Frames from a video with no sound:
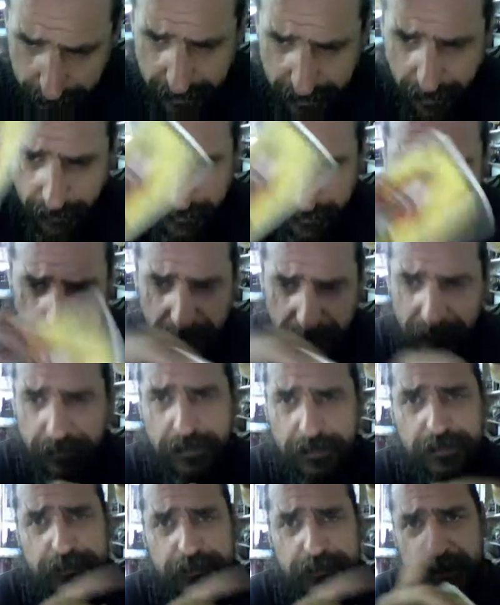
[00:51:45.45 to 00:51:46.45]
Now here
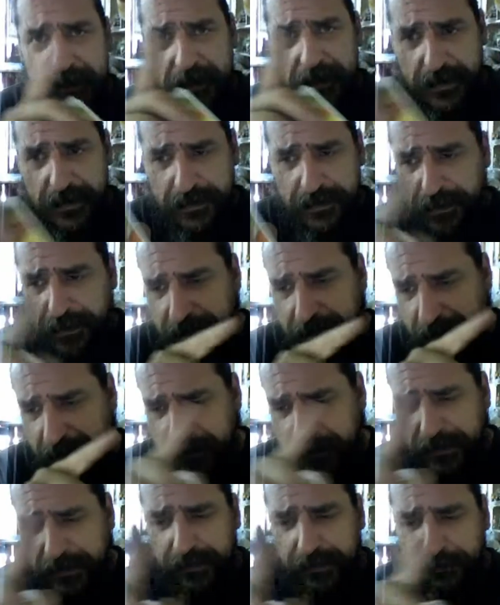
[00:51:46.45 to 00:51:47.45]
is
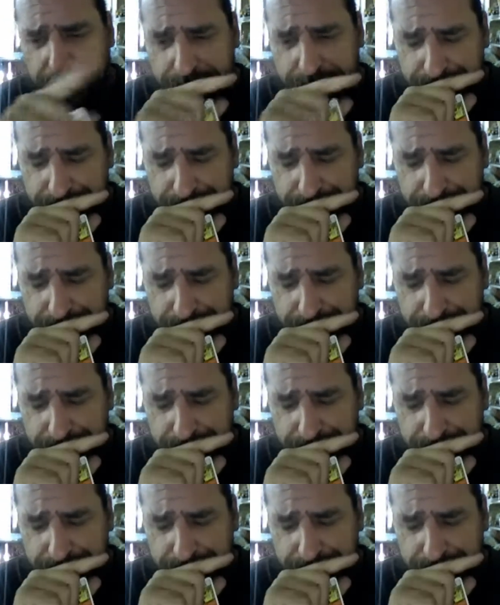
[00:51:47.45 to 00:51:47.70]
another little